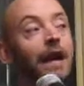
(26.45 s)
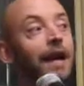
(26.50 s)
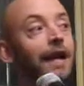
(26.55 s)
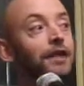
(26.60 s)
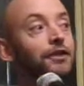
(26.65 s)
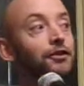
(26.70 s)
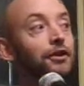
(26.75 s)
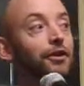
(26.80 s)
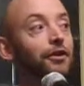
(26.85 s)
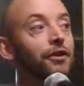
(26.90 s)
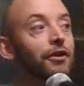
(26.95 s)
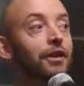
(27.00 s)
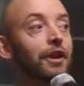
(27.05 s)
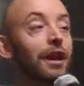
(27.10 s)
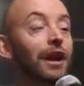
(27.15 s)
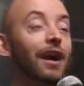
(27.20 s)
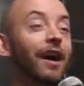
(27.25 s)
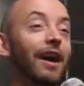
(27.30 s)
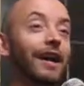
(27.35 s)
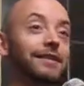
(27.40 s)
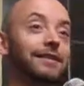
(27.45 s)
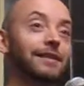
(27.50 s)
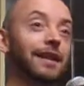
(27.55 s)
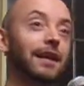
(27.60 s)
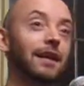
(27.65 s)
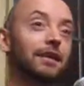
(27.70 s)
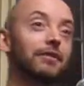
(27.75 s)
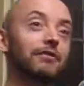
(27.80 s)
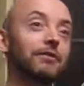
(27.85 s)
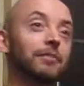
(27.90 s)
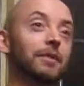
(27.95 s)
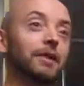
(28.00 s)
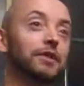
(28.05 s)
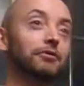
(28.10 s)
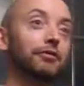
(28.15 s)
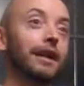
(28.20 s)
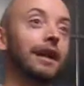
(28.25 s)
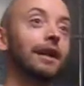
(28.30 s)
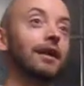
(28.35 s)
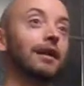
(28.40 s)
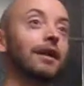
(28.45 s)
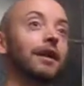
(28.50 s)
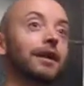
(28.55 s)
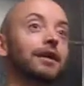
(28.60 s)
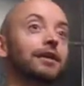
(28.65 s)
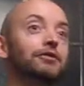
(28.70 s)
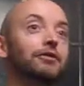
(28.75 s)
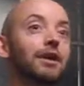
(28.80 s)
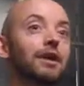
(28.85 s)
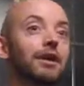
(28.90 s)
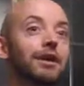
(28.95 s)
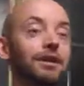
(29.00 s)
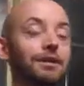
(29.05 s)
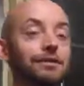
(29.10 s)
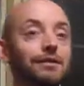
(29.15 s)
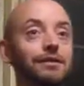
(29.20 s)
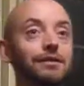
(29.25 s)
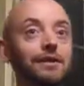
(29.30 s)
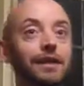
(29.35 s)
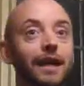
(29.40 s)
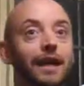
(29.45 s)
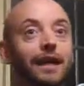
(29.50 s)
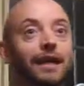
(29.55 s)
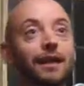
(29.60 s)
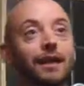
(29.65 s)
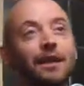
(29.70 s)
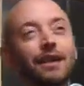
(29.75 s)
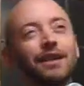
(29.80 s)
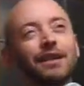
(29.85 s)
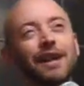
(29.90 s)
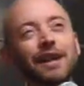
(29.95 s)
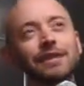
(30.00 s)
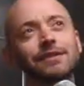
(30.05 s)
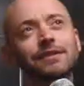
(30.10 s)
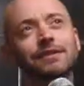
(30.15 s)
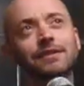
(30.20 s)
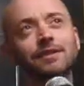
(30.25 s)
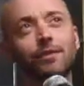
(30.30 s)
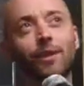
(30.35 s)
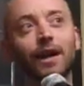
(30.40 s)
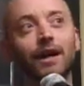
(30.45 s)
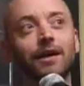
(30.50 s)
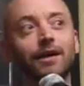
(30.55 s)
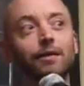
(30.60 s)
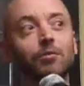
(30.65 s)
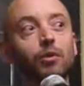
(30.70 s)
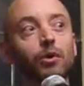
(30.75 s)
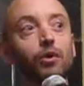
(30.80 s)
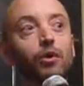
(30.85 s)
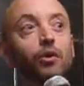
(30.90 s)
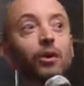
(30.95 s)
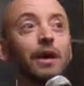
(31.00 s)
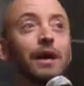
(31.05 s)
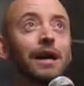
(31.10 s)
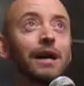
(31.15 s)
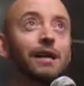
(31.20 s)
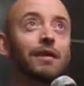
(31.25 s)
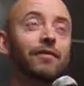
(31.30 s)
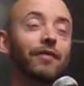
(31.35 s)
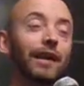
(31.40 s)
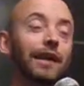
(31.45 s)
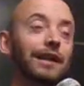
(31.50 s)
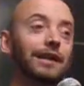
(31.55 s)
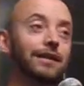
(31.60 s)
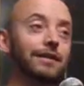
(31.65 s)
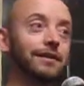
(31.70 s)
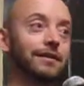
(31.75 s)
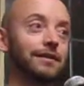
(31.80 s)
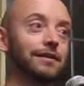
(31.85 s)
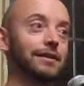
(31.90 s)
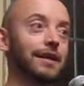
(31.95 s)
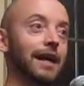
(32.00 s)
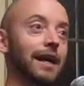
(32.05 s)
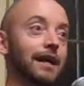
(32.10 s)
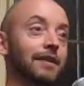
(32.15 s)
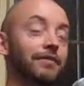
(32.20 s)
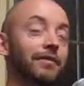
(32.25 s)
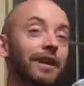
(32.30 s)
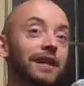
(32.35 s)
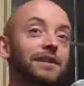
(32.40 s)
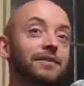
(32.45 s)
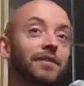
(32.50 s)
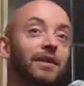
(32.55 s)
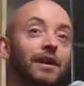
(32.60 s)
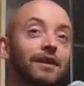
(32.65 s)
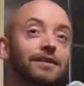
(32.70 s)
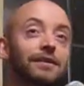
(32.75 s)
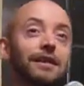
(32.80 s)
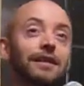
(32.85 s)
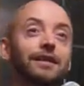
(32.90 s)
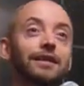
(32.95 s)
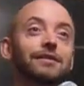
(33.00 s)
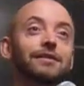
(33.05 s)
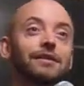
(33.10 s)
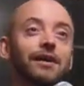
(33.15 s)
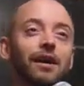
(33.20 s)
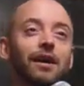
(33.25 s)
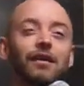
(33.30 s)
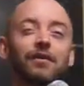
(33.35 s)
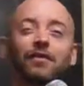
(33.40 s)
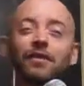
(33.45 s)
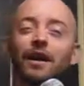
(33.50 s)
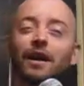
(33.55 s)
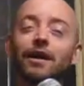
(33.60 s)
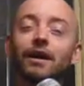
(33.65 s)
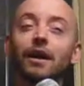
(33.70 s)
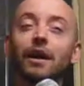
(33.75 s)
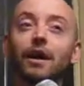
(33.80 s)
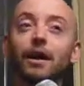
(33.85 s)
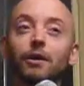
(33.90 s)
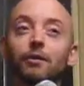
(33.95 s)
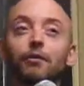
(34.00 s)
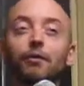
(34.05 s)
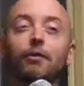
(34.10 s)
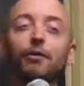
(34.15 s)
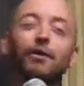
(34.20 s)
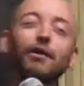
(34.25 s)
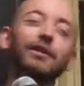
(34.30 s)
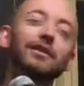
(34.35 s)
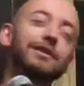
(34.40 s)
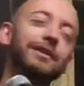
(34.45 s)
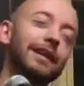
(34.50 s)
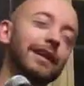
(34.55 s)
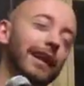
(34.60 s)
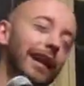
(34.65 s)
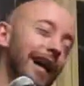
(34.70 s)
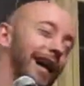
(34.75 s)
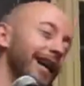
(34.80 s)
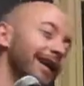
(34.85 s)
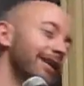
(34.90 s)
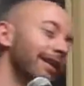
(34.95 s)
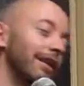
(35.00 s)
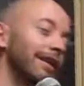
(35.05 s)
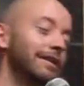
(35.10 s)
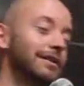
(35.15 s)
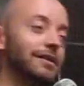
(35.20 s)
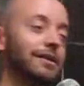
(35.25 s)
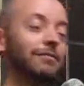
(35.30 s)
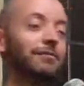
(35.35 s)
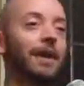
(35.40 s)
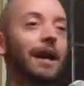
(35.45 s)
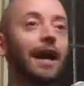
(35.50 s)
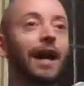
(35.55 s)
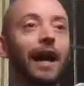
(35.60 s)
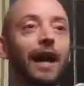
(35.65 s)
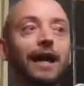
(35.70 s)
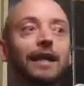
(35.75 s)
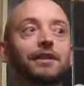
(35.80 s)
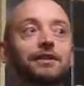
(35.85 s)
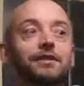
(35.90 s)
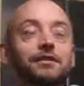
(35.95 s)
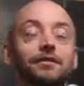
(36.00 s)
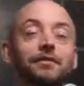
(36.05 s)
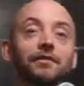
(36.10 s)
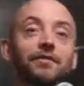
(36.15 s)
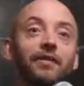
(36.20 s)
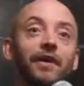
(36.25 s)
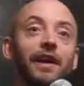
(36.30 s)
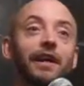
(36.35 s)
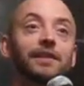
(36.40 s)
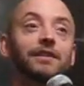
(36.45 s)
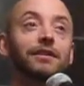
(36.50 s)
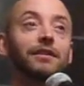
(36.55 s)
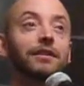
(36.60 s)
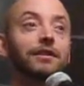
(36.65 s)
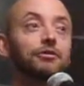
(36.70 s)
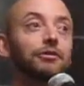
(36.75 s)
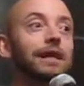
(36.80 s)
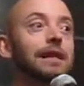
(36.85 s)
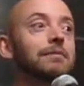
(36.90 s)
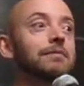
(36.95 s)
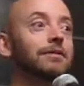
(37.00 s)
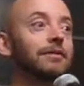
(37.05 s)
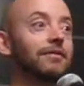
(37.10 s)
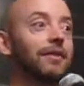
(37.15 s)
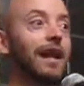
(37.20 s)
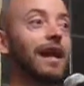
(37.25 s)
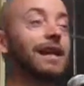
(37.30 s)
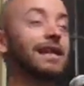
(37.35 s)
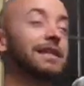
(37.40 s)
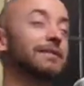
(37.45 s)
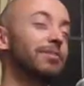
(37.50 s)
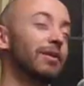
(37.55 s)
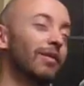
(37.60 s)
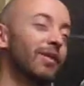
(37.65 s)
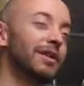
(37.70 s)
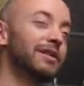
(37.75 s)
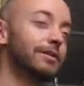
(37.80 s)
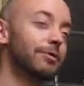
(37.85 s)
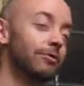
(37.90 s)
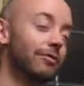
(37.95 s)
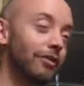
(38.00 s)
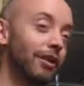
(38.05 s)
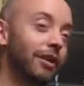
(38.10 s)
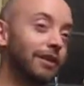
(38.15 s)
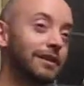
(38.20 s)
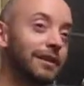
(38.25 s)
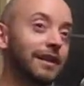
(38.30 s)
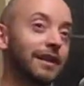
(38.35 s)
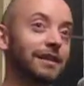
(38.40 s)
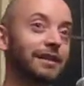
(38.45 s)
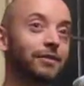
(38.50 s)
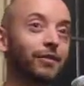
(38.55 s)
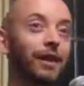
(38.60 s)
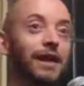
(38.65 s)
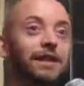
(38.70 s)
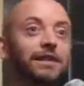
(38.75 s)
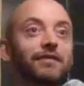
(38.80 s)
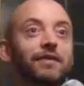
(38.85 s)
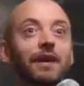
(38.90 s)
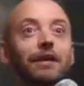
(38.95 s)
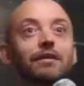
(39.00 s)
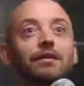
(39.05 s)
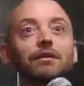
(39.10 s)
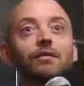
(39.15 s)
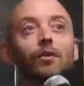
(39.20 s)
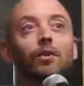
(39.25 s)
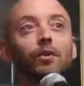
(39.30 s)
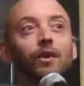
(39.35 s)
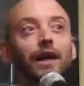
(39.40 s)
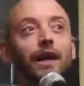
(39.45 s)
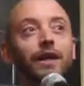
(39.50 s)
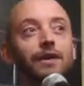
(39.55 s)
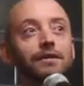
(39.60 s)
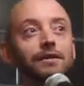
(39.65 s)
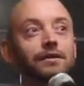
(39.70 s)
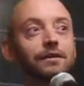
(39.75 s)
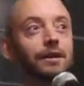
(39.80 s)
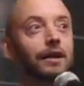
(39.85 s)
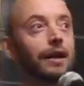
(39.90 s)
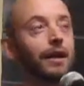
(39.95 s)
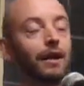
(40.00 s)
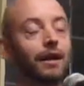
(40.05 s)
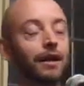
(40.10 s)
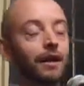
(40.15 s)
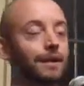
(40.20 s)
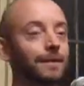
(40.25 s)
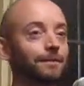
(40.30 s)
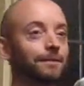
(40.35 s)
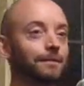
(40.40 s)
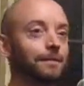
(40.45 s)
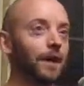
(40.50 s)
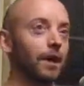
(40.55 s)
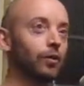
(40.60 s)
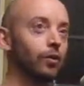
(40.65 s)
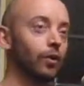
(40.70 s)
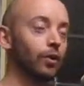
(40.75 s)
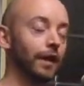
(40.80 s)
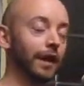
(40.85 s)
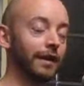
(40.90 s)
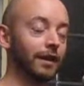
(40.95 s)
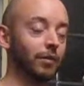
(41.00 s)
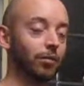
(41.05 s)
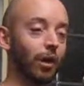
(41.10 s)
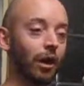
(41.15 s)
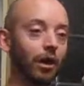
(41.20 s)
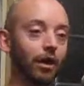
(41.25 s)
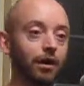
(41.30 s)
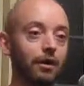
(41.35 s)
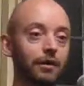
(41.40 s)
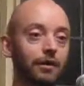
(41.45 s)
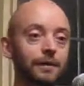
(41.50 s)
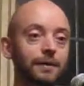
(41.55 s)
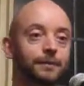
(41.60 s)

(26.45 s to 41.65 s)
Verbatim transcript: In truth, I stagger from the drink like a drunken sailor, less swagger, more failure to stand, face first in the surf, then crawl onto land like some ancient fish that dreamed of legs but once granted its wish found that walking's no walk in the park.